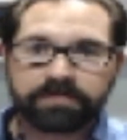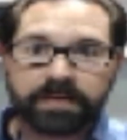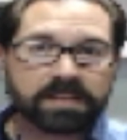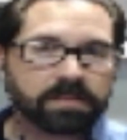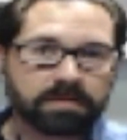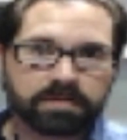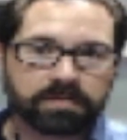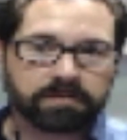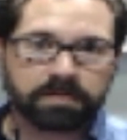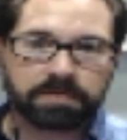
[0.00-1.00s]
he fits
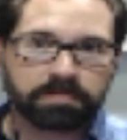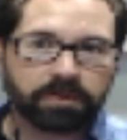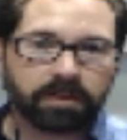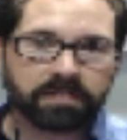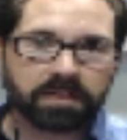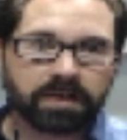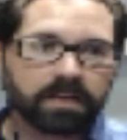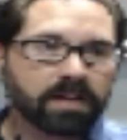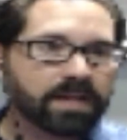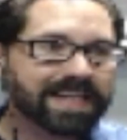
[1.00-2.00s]
the description
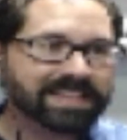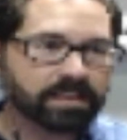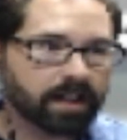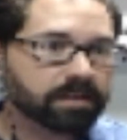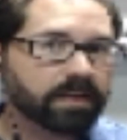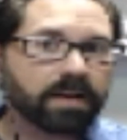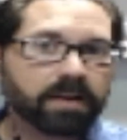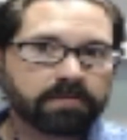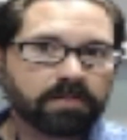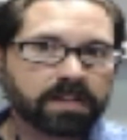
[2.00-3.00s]
perfectly. He's not
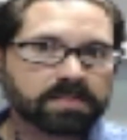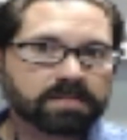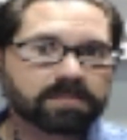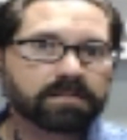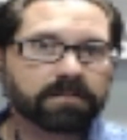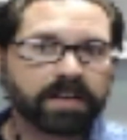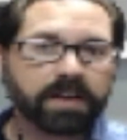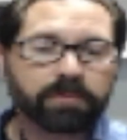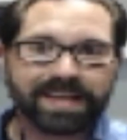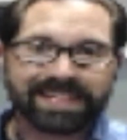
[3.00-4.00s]
the Antichrist.
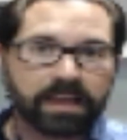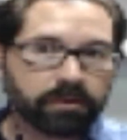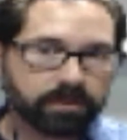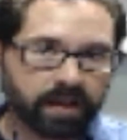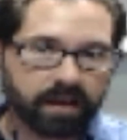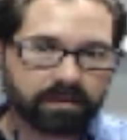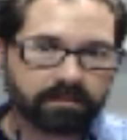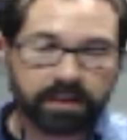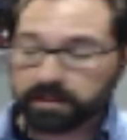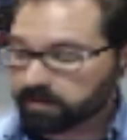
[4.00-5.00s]
Okay, we're not there yet.
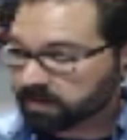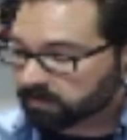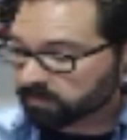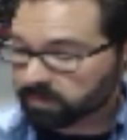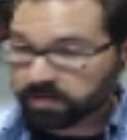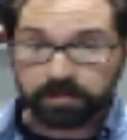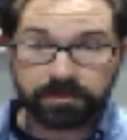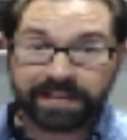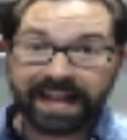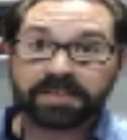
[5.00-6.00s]
And this
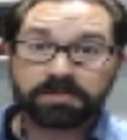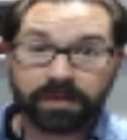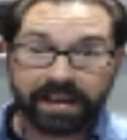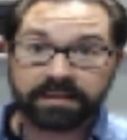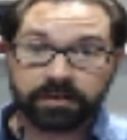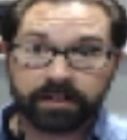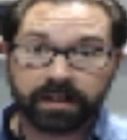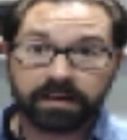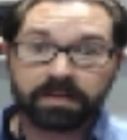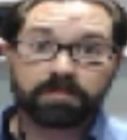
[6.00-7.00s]
scripture tells us we're not there
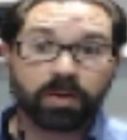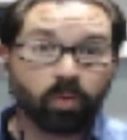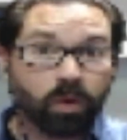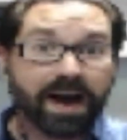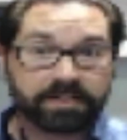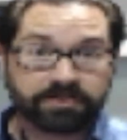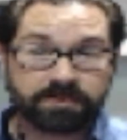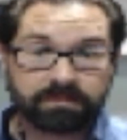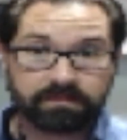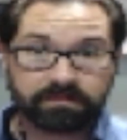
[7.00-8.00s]
yet. But
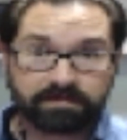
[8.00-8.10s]
watch.